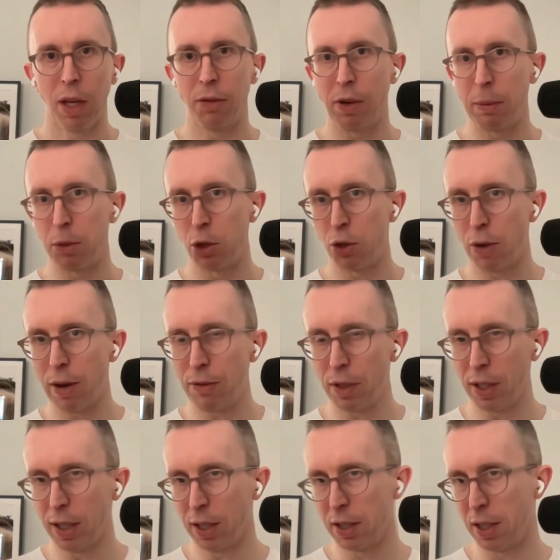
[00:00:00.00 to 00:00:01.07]
If I'm
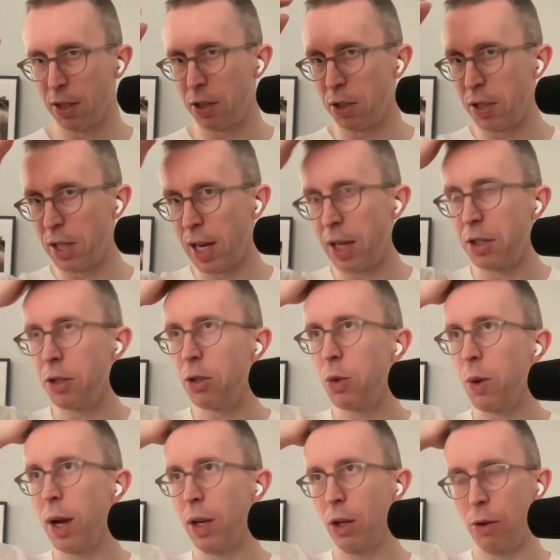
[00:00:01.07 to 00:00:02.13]
traveling, because as you say, I do
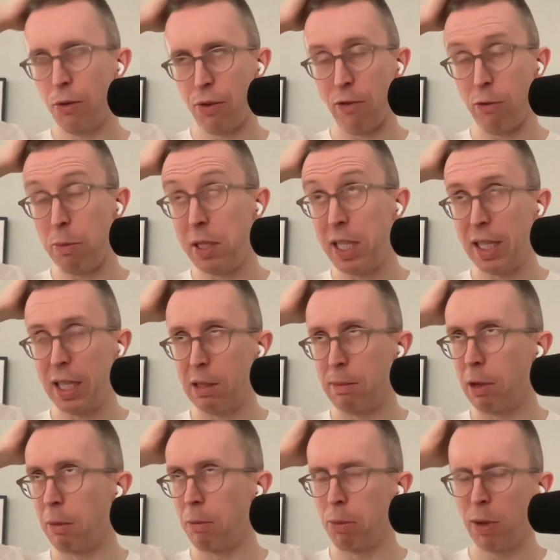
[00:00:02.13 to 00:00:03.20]
quite a lot of travel, particularly
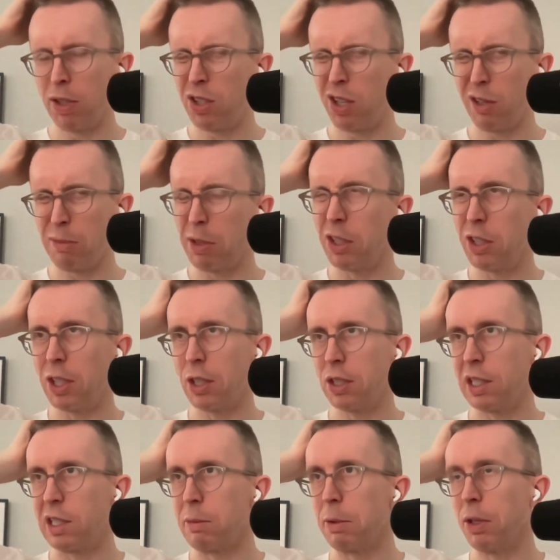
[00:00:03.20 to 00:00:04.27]
at the moment, probably too much,
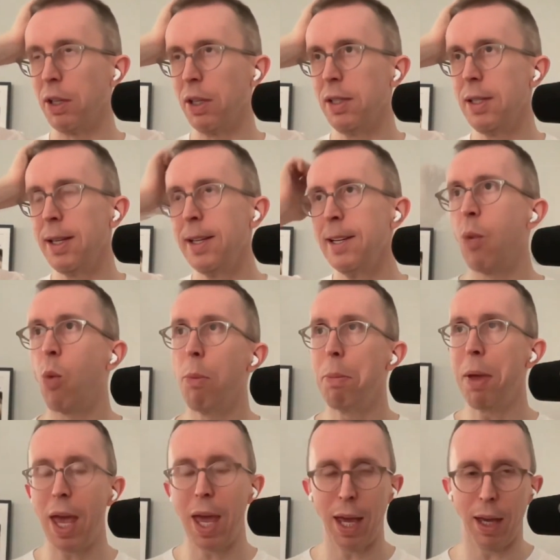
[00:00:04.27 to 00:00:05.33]
actually, to be honest. I will
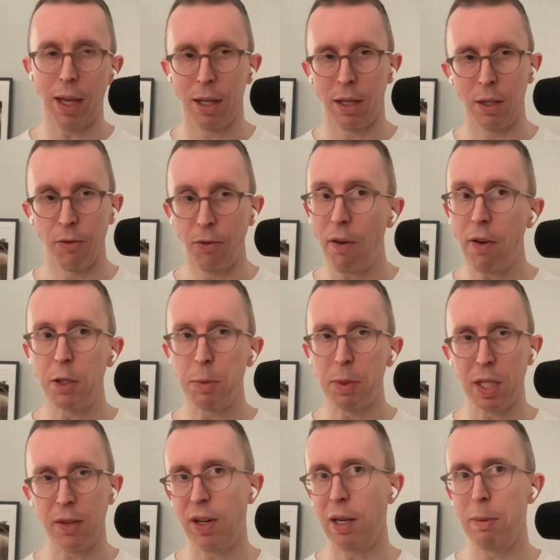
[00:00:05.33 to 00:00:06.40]
very
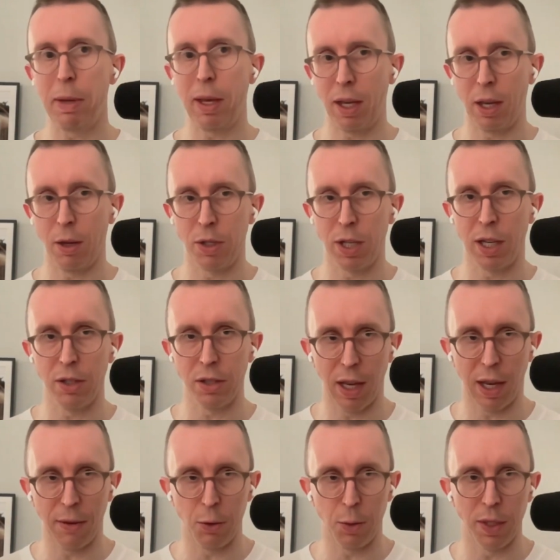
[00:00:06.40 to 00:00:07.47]
specifically pick hotels that
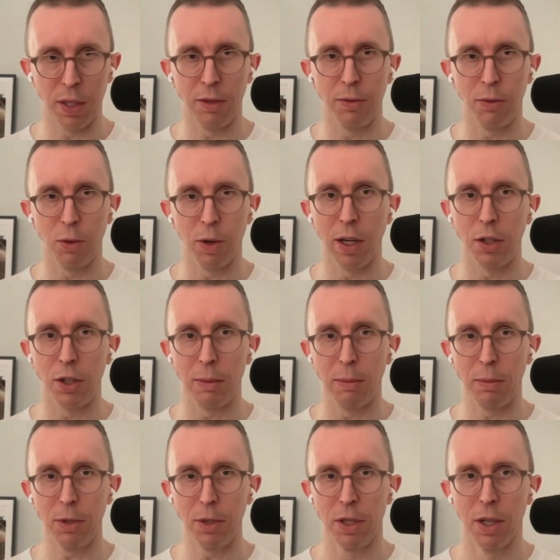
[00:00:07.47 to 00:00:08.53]
have 24-hour
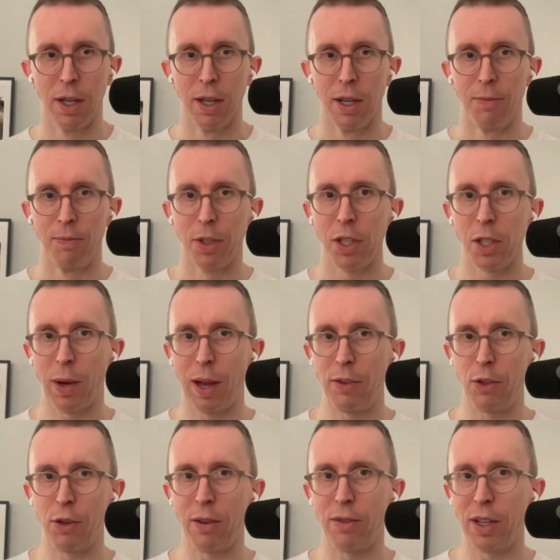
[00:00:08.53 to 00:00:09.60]
gyms. So I have
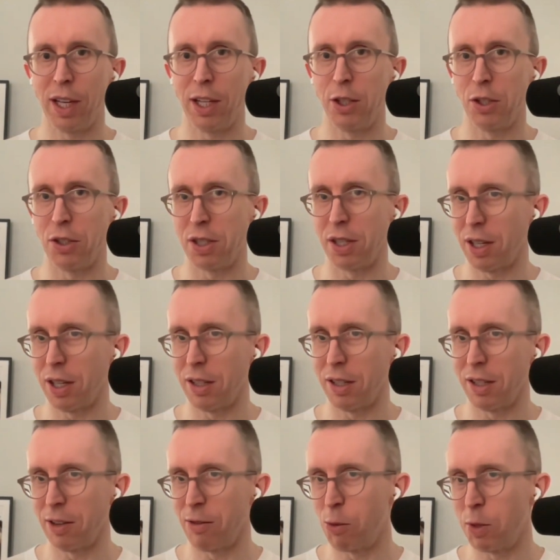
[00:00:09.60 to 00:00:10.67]
a travel agency
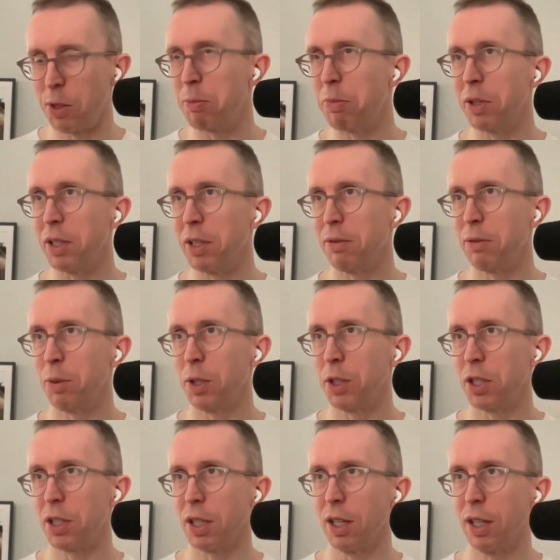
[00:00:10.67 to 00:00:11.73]
and they're always briefed,
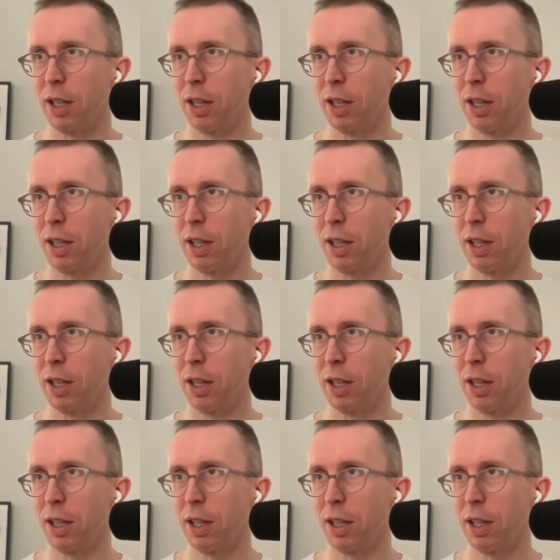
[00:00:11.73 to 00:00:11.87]
which is